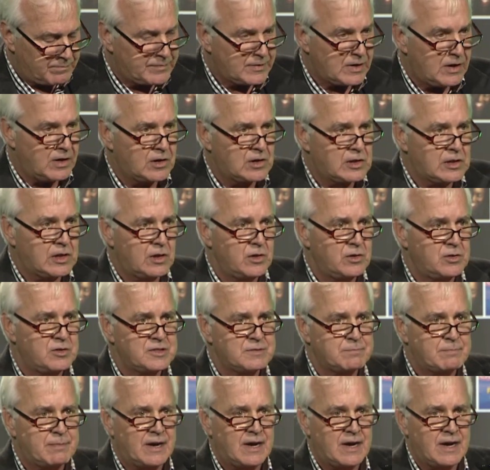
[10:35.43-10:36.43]
I'll
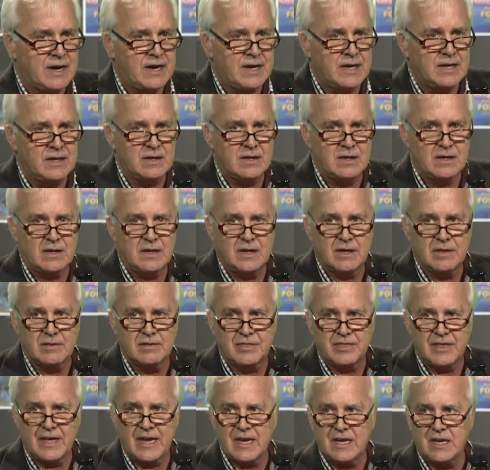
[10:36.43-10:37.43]
close by
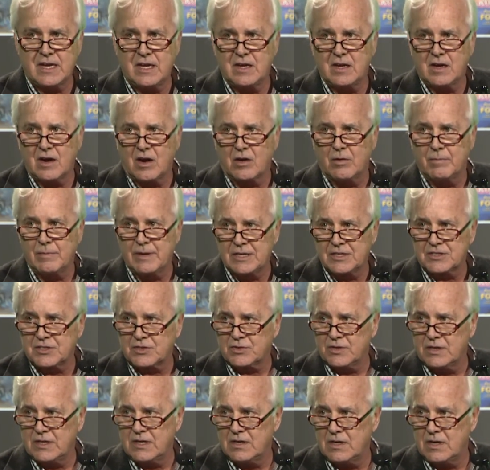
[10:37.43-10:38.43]
thanking our
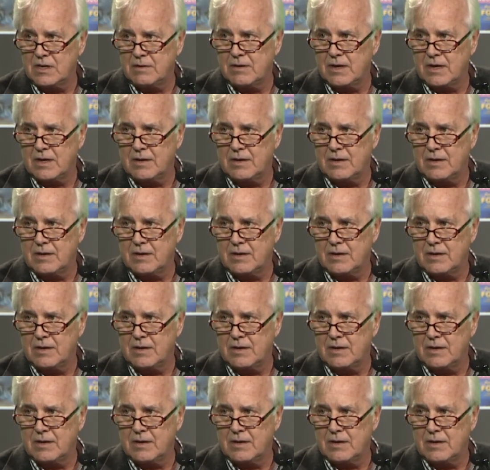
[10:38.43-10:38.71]
ministry.